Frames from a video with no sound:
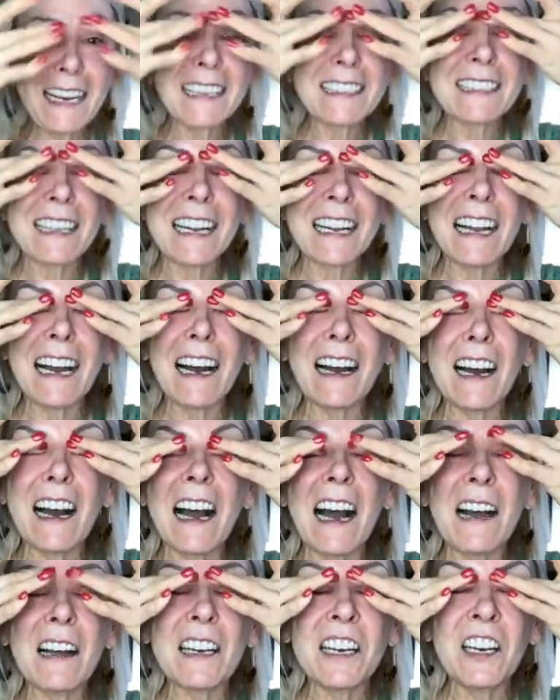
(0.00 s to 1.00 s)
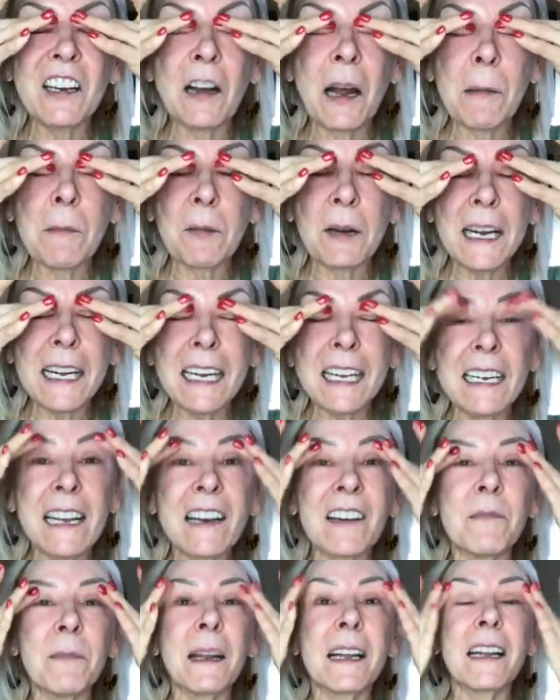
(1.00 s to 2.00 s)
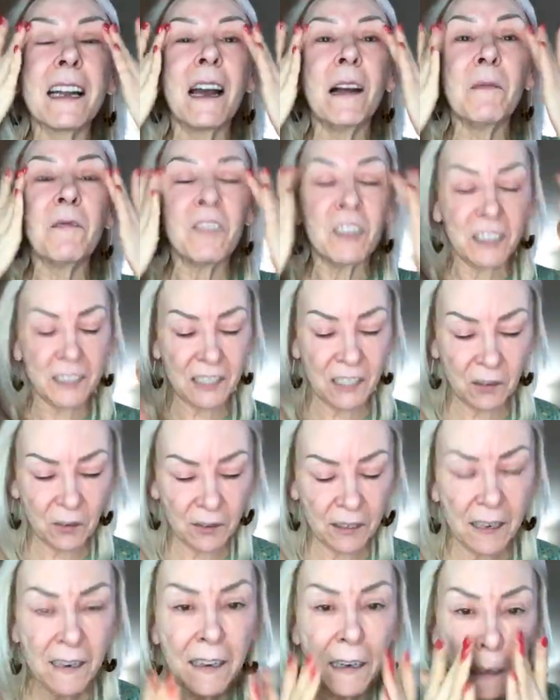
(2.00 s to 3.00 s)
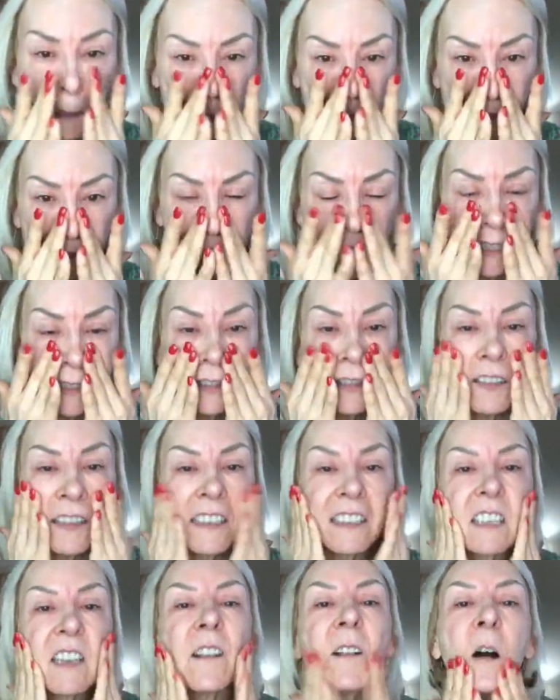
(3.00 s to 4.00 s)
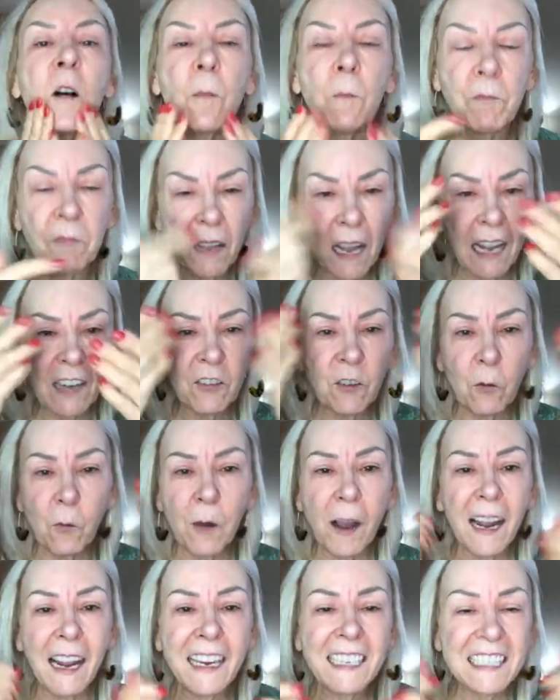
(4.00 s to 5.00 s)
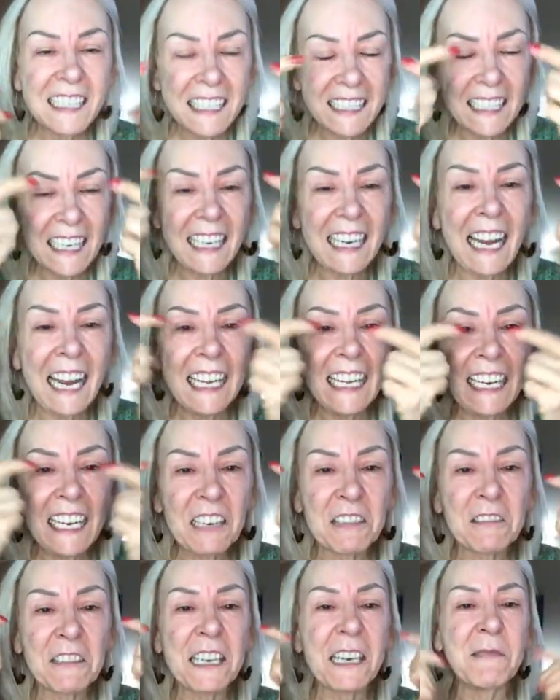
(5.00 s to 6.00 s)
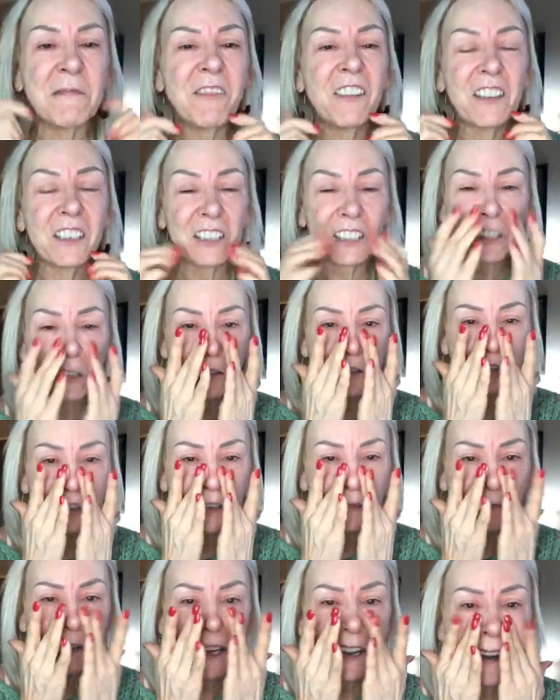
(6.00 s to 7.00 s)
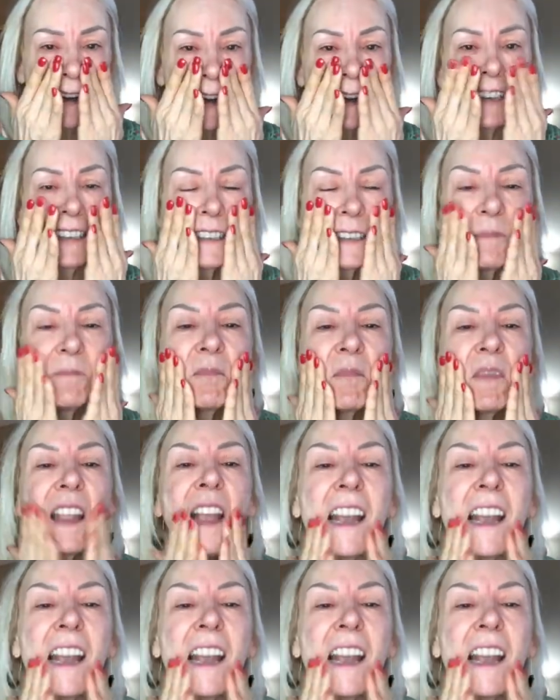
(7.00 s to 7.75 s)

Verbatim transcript: It's like, you know, I'm breaking out of my comfort zone to do this. Oh, I don't know why. It's just like any cream feels so good on my eyes.